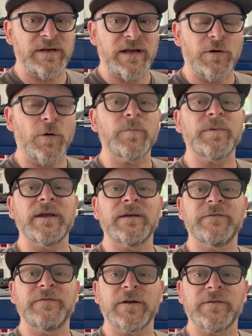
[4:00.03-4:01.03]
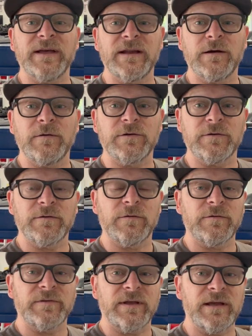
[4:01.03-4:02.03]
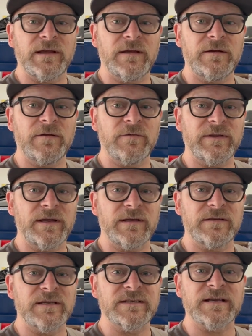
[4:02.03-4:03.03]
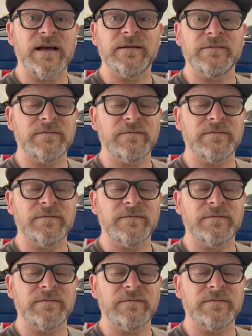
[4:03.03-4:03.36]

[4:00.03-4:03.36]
and I hope they figure that out, or they design